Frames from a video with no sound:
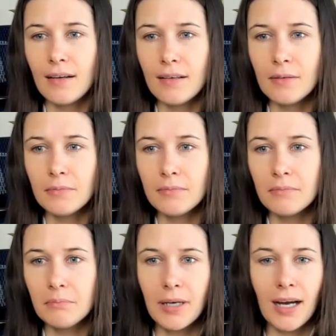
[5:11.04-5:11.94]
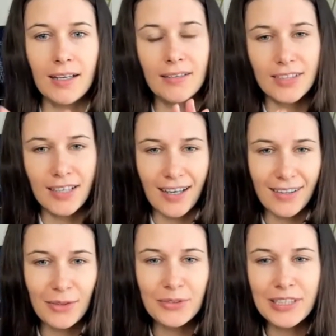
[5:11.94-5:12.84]
um, kind of the color
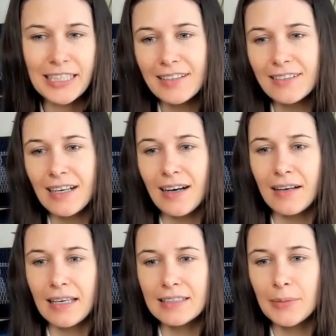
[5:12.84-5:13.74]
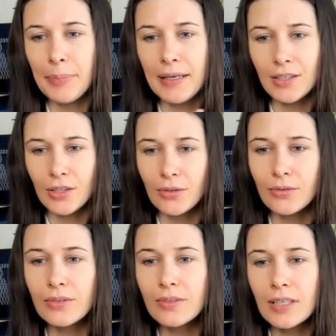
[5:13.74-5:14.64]
of the year uh, is the
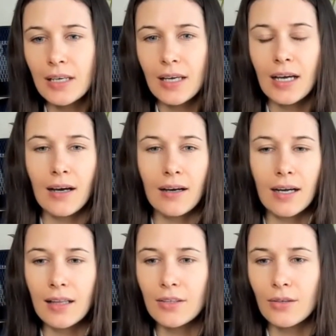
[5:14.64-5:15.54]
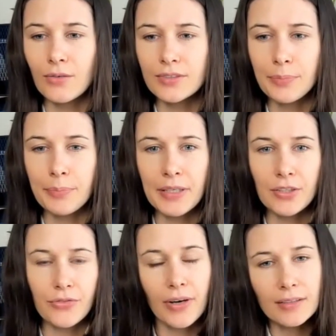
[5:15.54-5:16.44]
Pantone uh, color of the
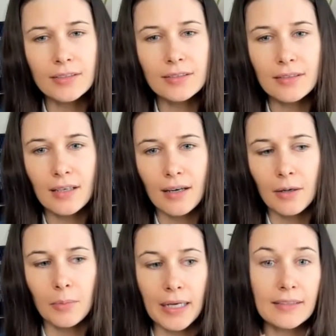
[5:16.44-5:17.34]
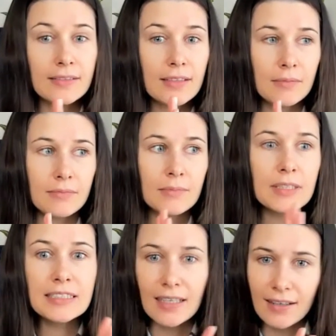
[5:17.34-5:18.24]
peach fuzz, um, and the
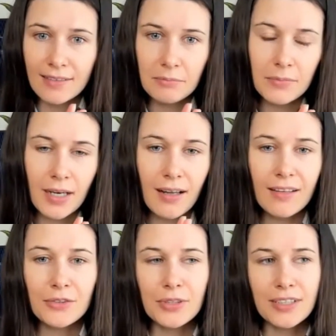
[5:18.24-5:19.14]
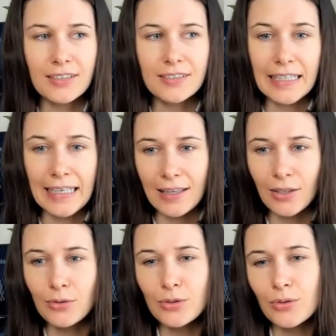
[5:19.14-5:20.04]
sun color is a
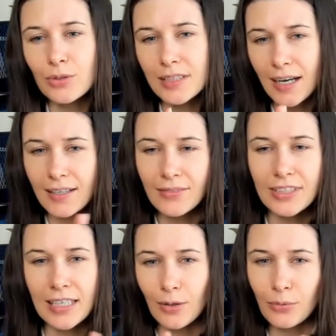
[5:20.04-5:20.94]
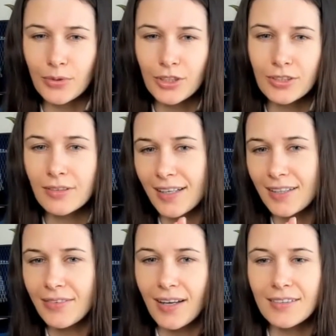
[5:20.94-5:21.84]
yellow. So it's kind of yellowish kind
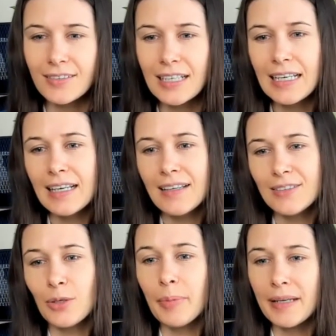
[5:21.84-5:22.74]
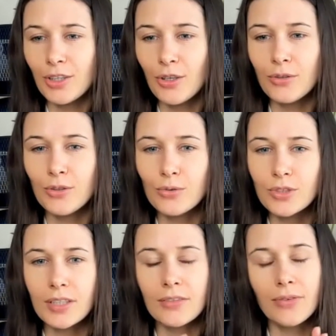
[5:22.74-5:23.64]
of color. So Pantone
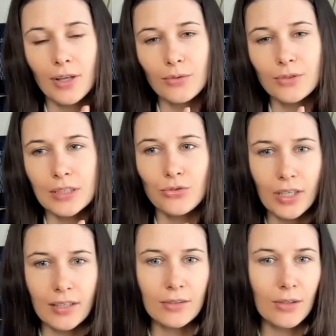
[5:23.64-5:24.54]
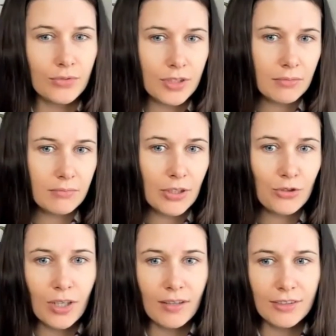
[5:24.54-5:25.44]
usually follows the trends of the
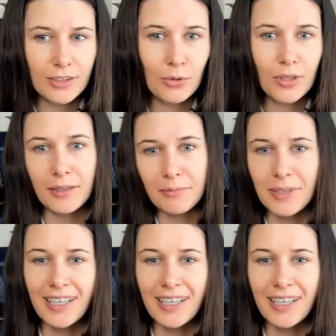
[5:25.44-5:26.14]
astrology, or like